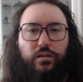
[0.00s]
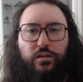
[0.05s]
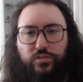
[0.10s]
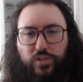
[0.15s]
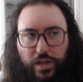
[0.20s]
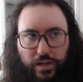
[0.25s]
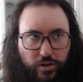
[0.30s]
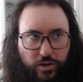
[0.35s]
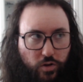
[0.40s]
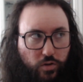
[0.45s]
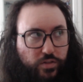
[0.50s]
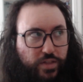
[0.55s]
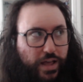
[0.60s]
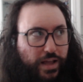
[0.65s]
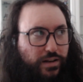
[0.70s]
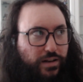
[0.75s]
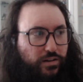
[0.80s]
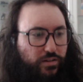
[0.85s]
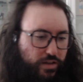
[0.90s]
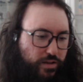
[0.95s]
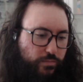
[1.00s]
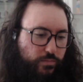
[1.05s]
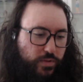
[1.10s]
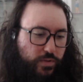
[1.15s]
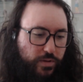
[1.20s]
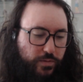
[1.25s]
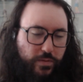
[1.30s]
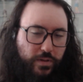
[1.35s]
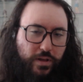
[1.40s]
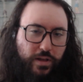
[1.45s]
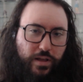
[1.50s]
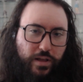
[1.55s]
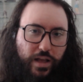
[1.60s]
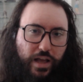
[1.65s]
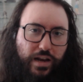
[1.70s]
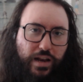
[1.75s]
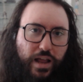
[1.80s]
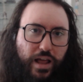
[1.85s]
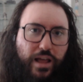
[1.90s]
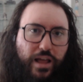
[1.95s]
So I told that to them.
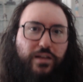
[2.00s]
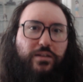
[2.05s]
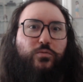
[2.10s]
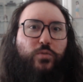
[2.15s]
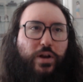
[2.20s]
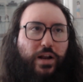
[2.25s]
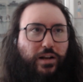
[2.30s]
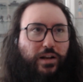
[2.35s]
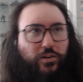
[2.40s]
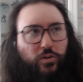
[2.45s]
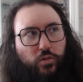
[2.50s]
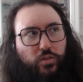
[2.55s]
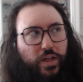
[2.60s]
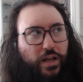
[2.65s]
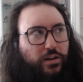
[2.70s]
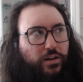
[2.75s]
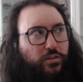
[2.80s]
And then when I told that